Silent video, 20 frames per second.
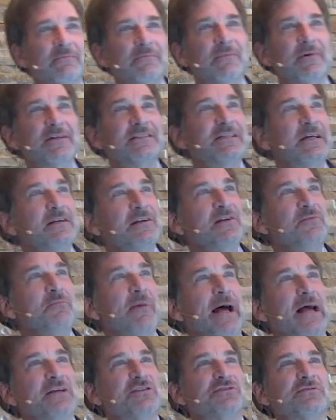ascended
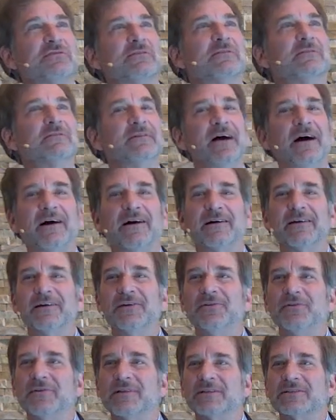master uh,
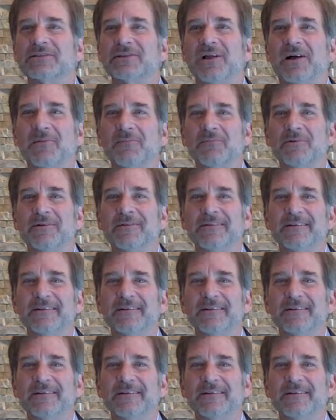into this club,